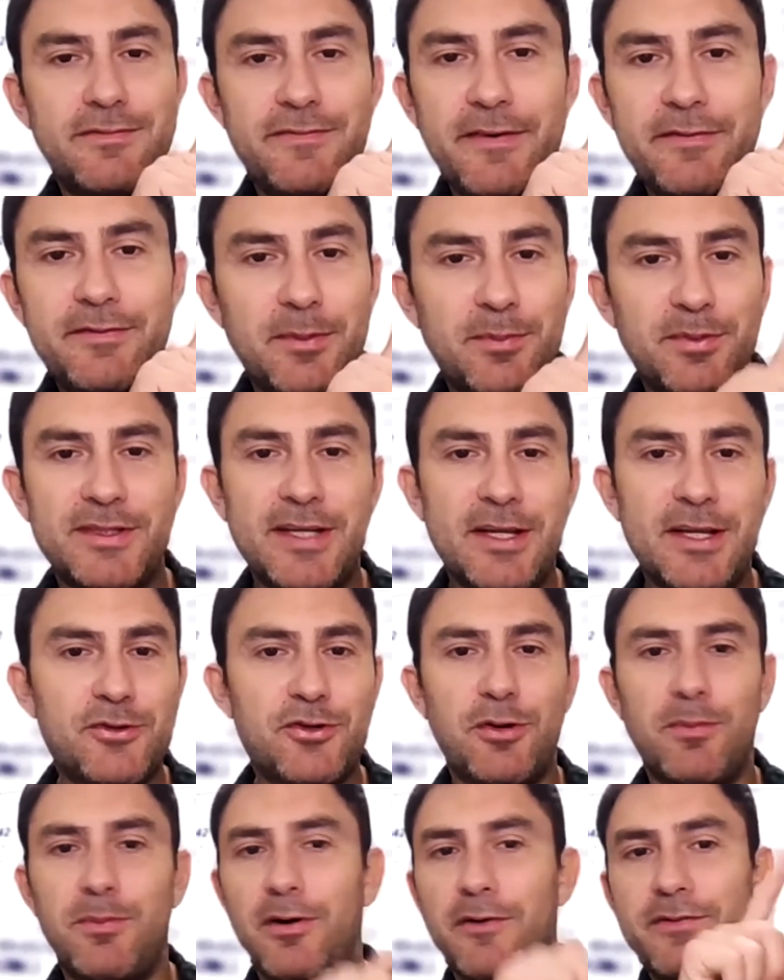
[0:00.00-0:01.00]
50%
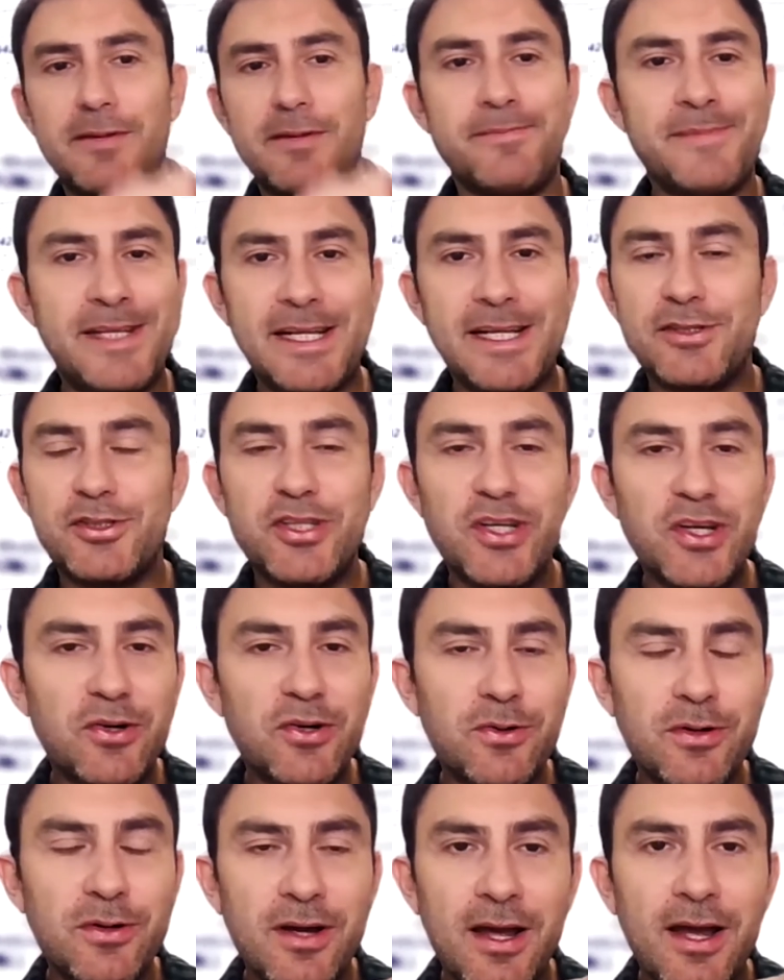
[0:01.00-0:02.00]
drop off at minute
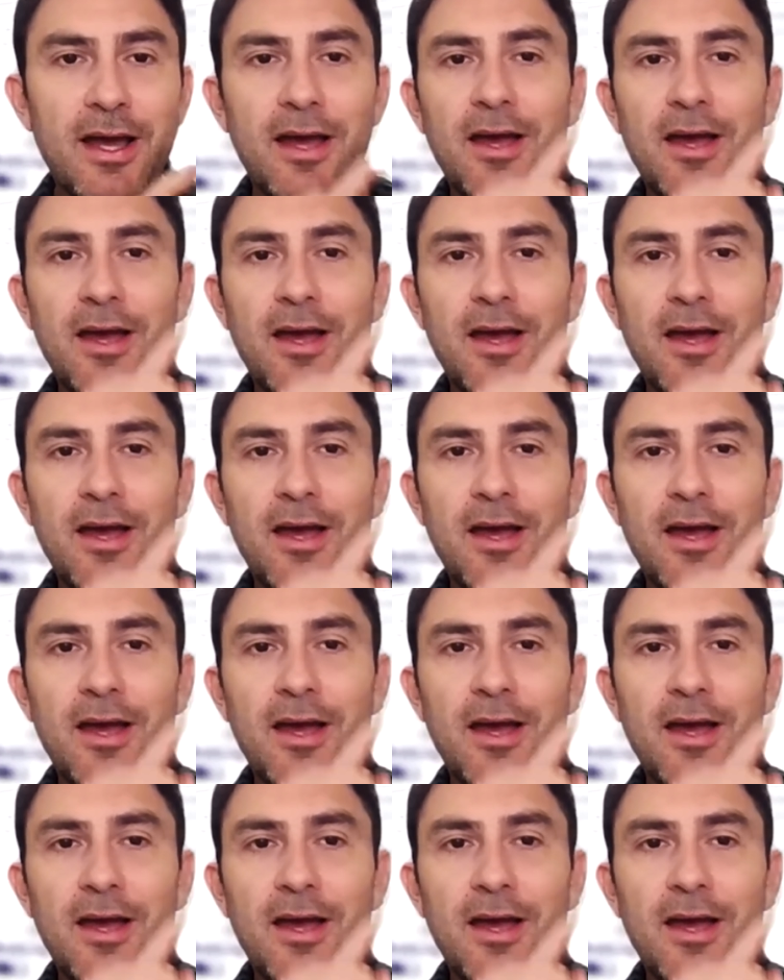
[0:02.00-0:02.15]
2,